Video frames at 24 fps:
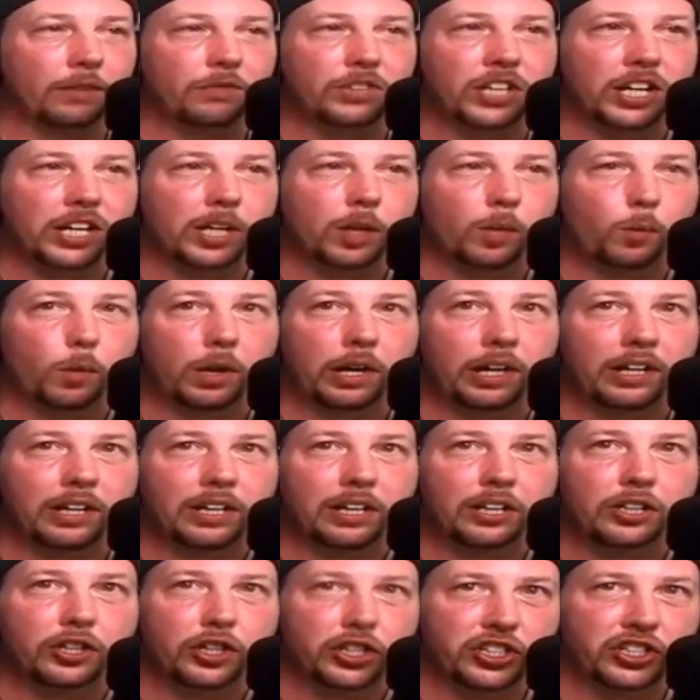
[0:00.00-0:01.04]
taken away
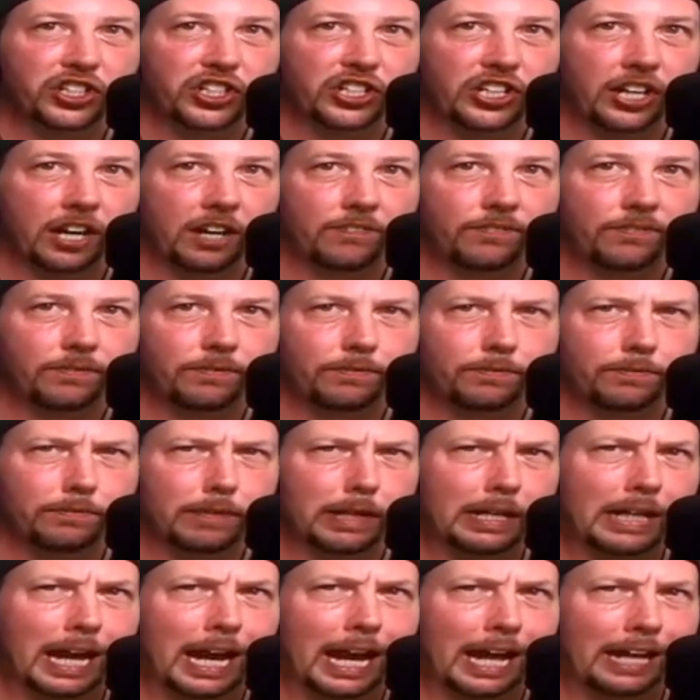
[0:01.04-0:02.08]
good stuff
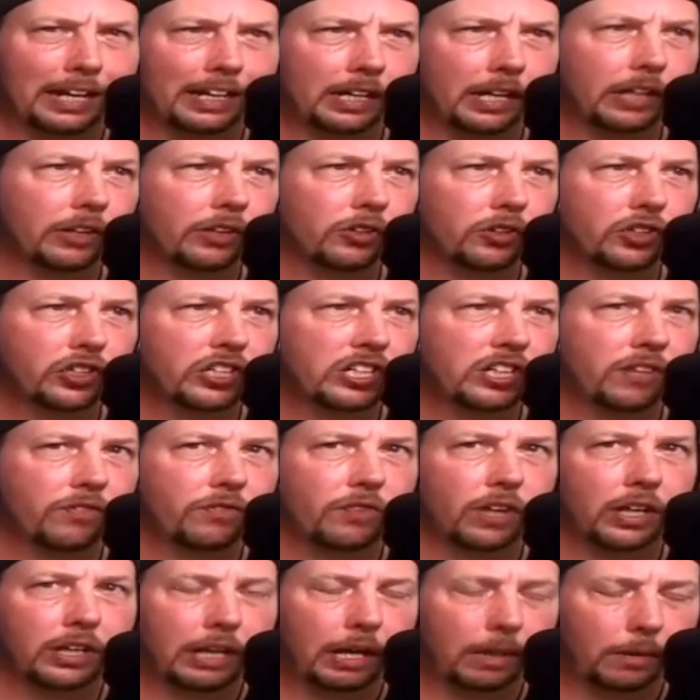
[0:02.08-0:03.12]
and added other
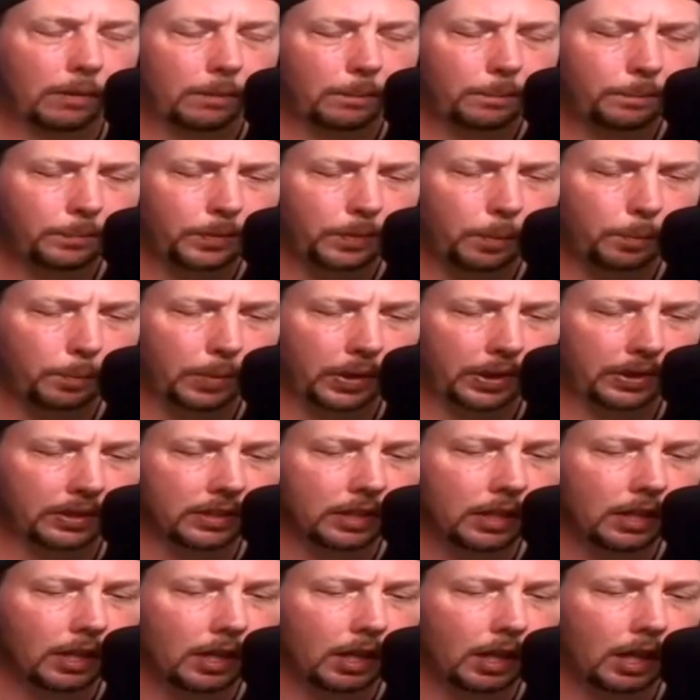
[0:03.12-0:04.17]
stuff on there,
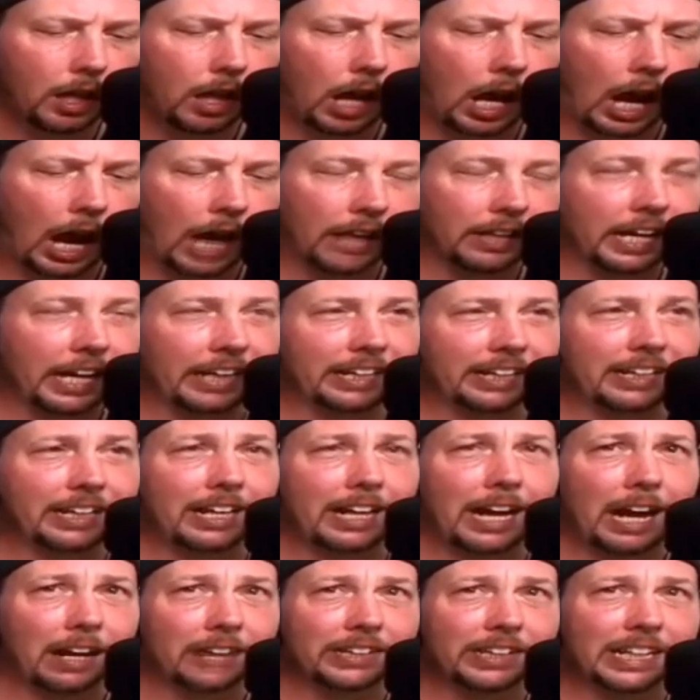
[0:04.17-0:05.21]
but I like
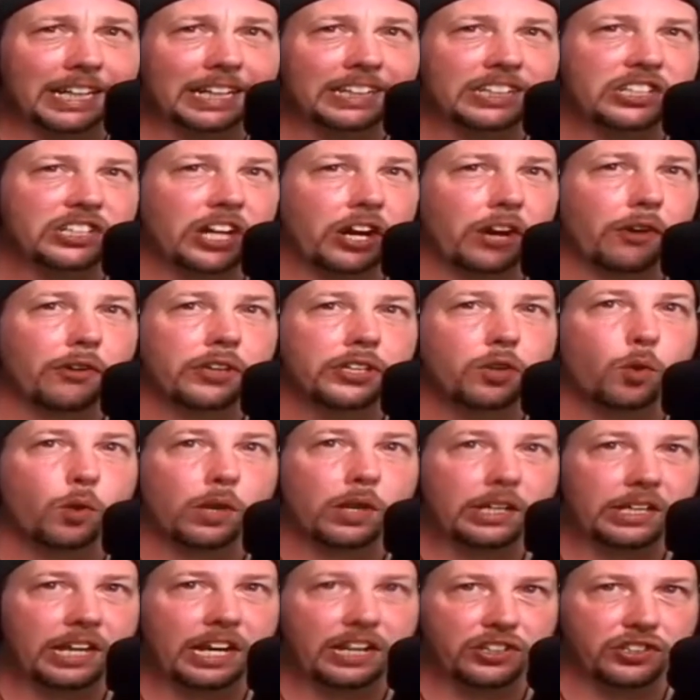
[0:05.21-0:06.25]
how they got the
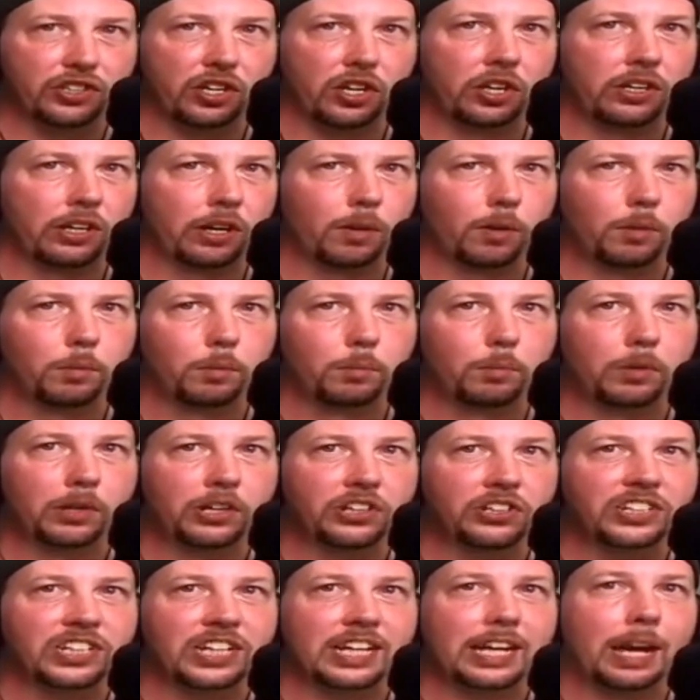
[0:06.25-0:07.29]
territory days on there
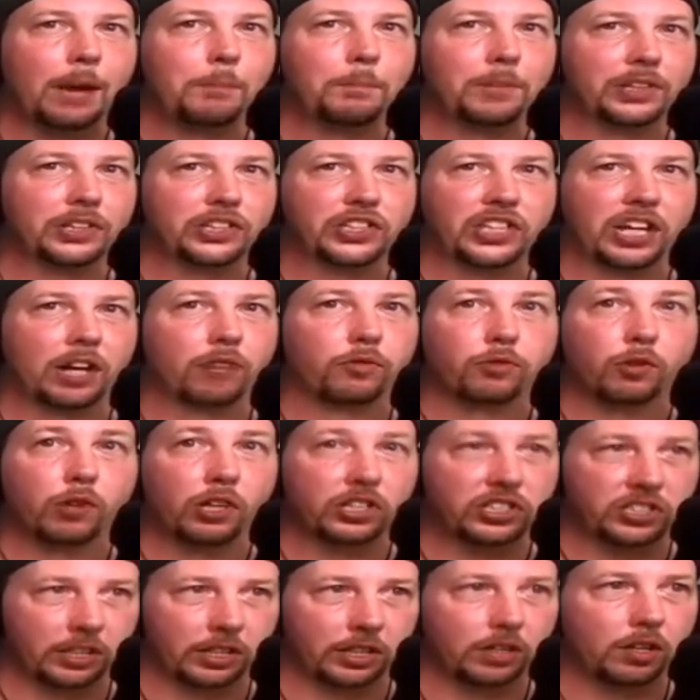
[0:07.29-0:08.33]
because they got Mid-South
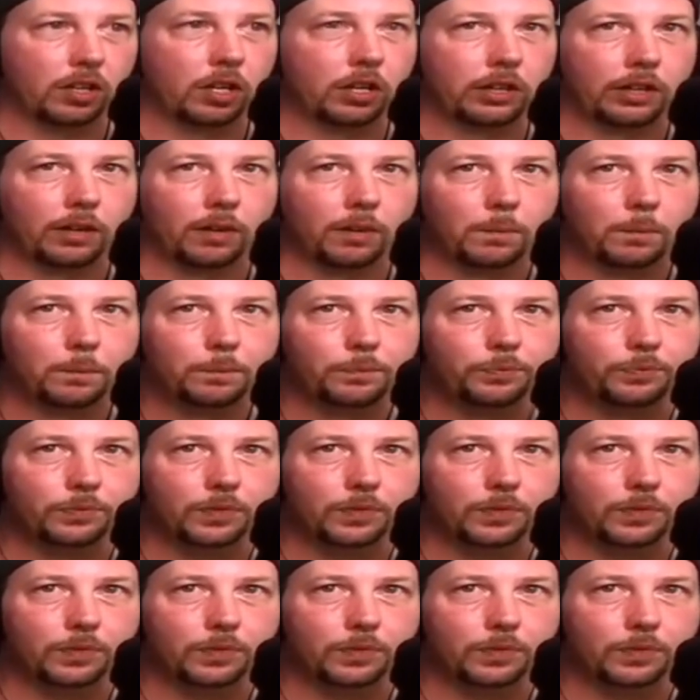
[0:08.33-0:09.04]
Wrestling on there,